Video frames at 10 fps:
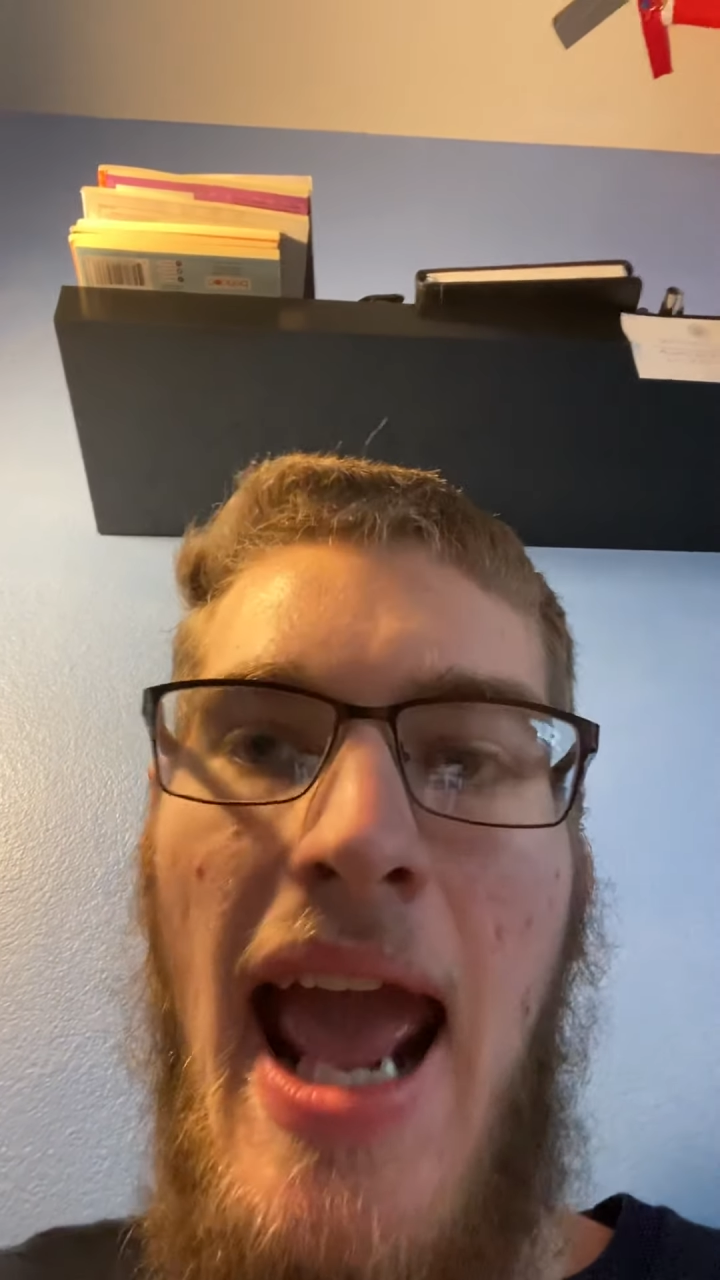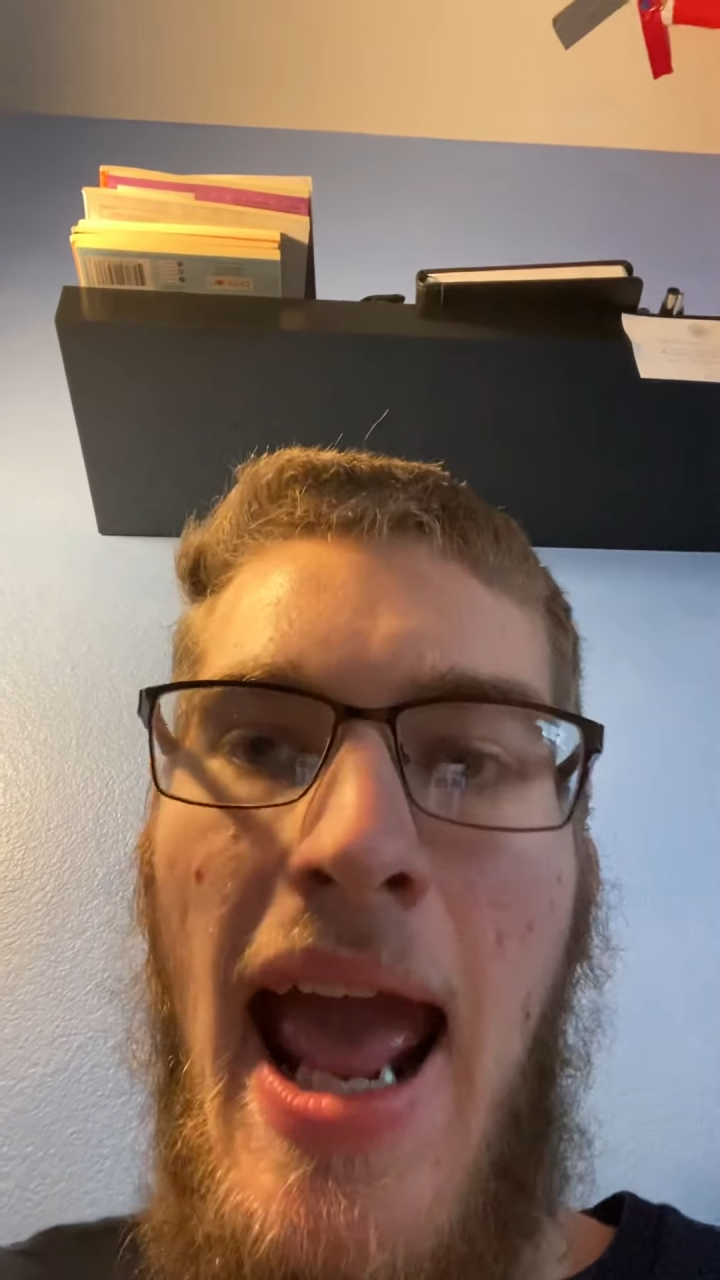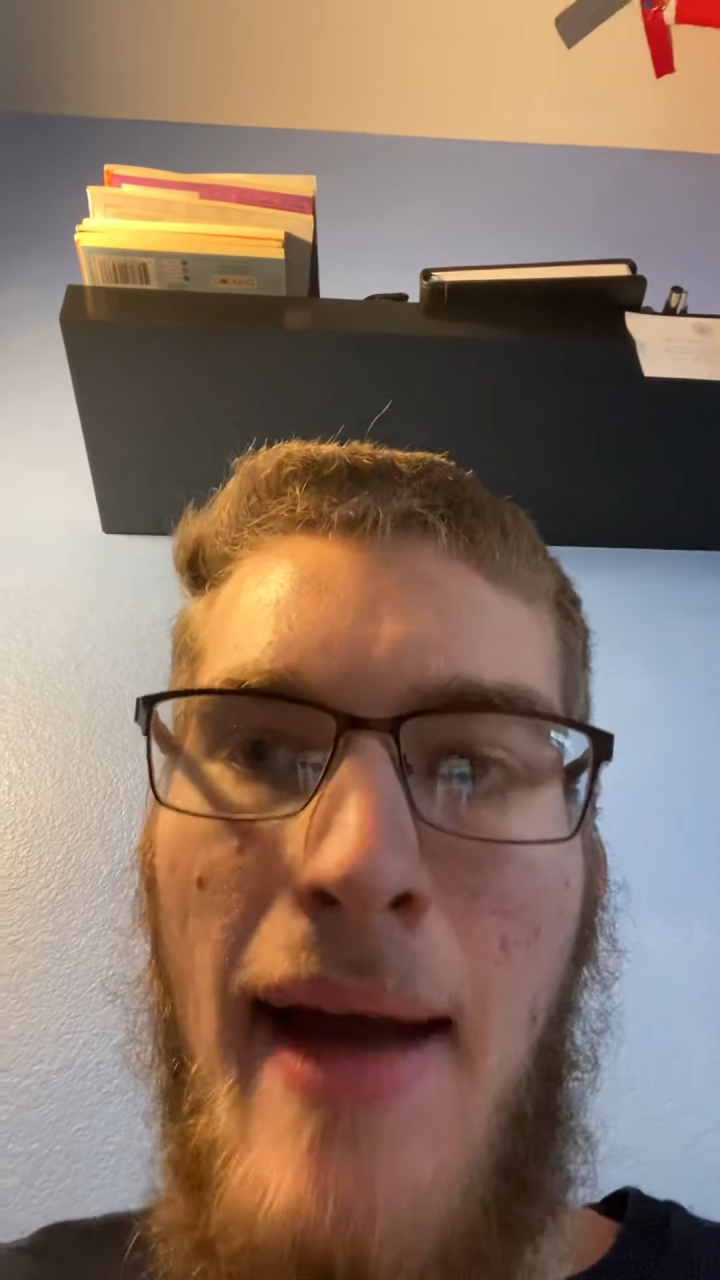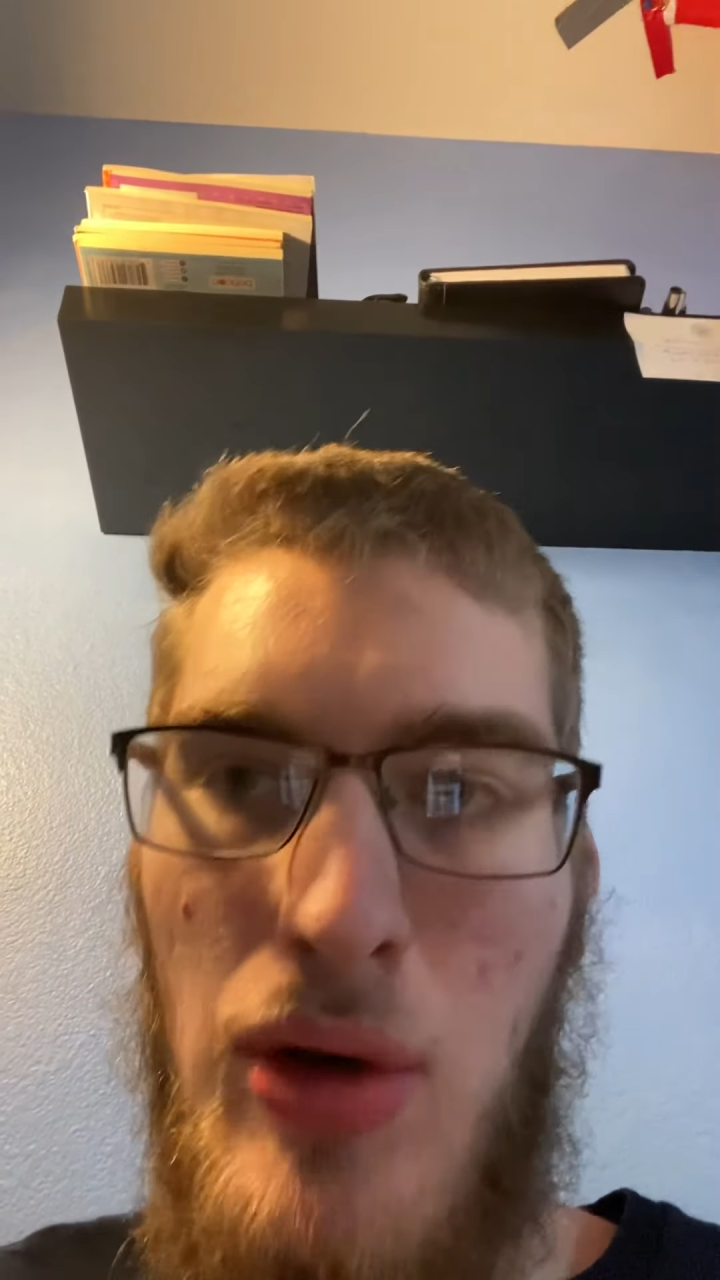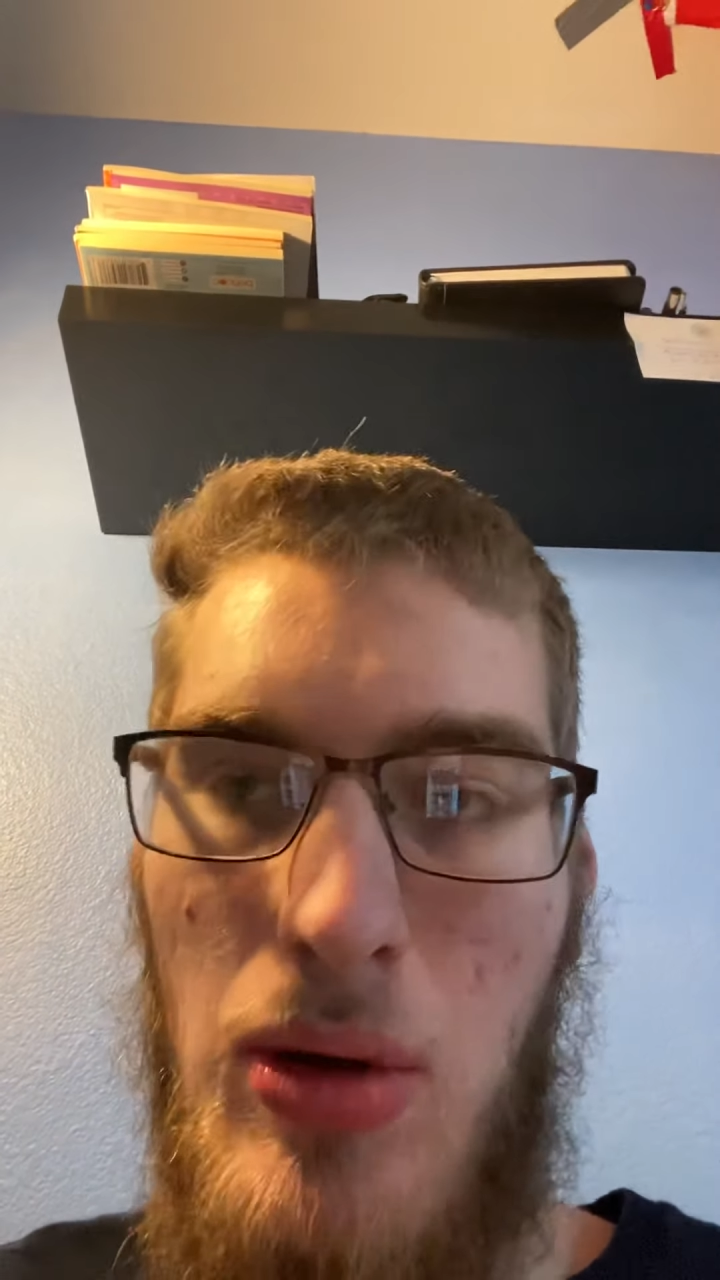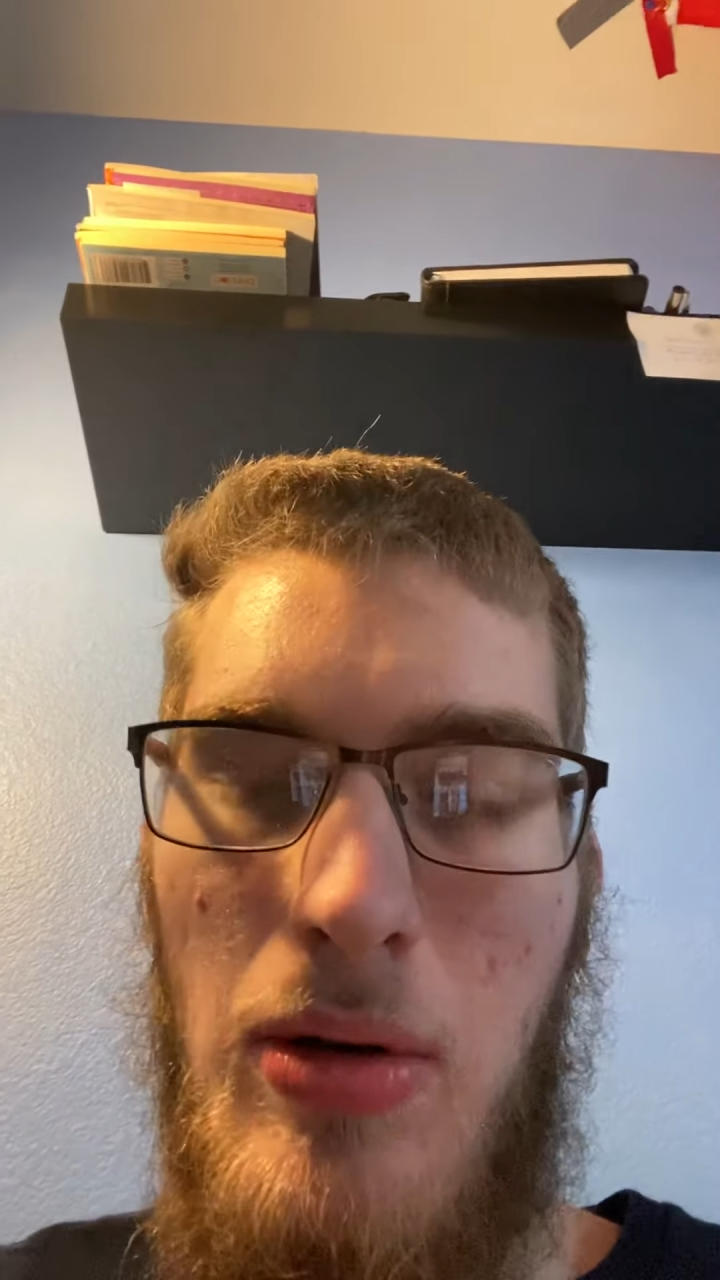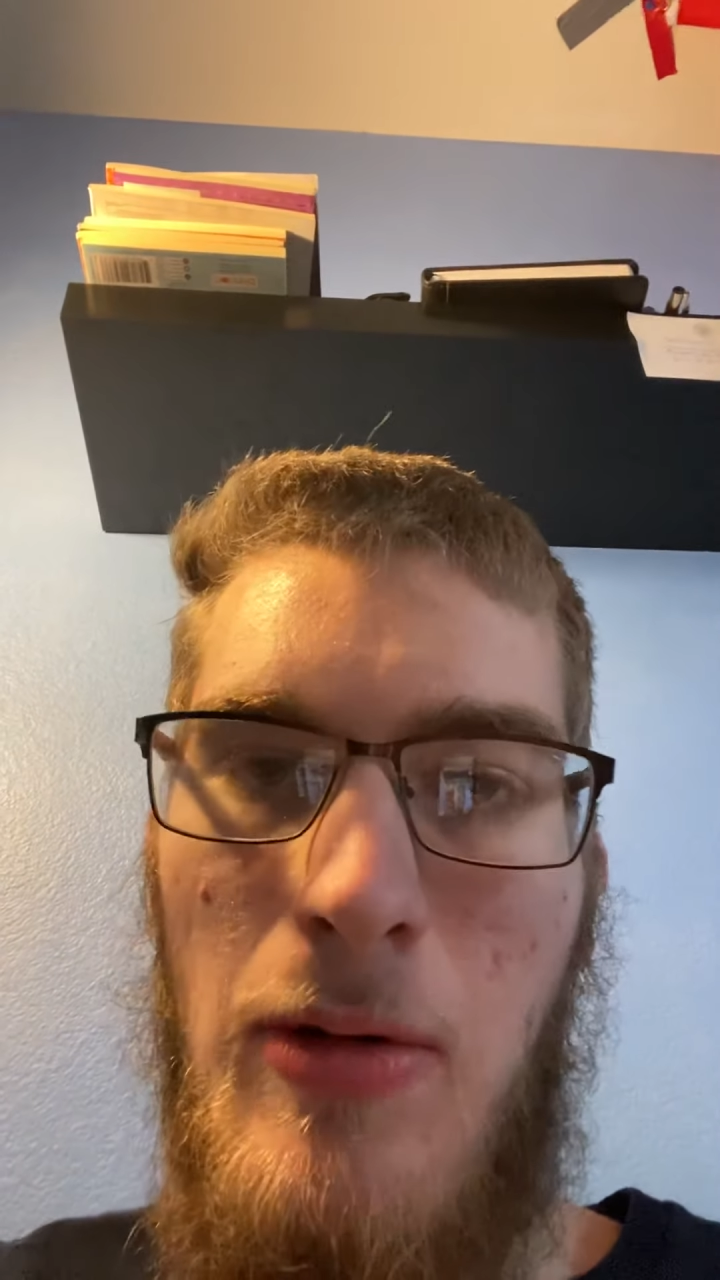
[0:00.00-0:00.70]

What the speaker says: ever.